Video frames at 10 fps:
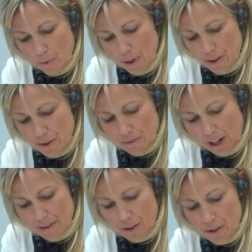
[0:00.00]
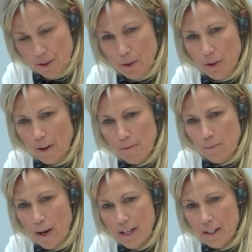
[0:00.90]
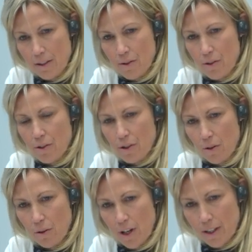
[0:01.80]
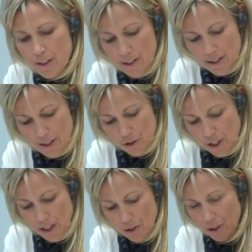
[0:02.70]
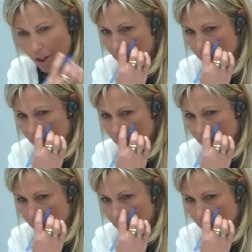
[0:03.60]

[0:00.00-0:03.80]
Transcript: with survivors who have been waiting so long to see the change?